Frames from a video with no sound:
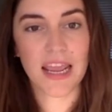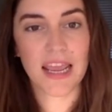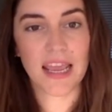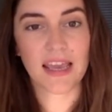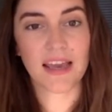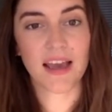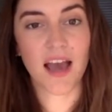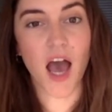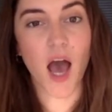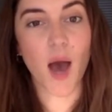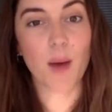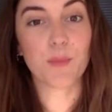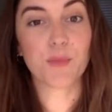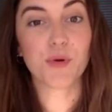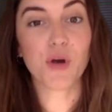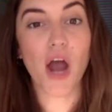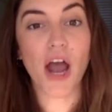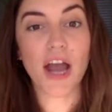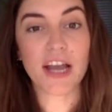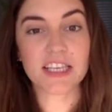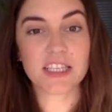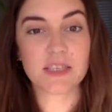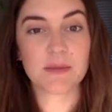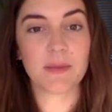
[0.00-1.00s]

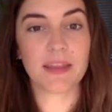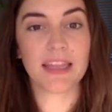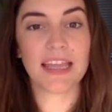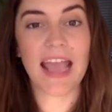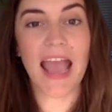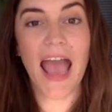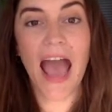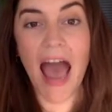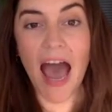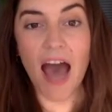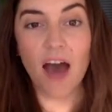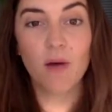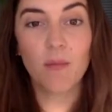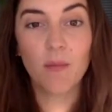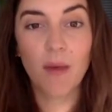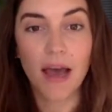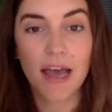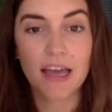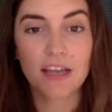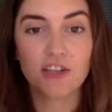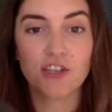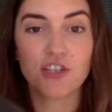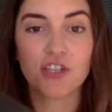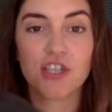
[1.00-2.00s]
approximately how much
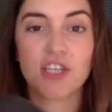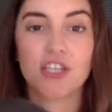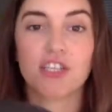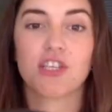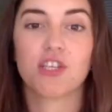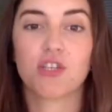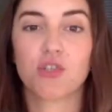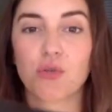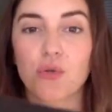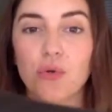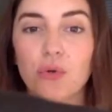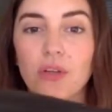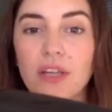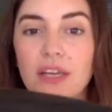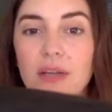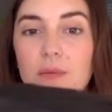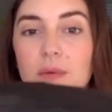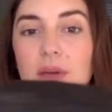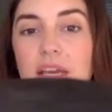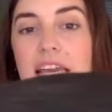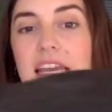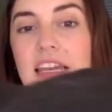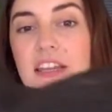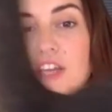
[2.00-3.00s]
does a Thule reed
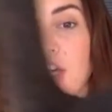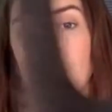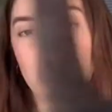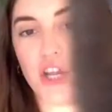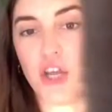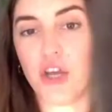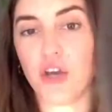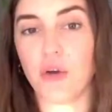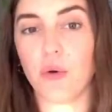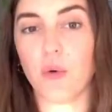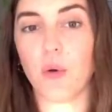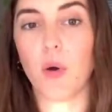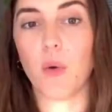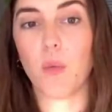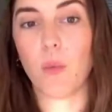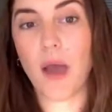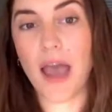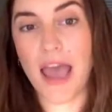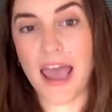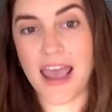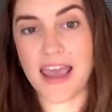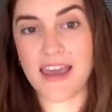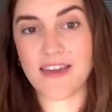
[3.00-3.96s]
canoe weigh?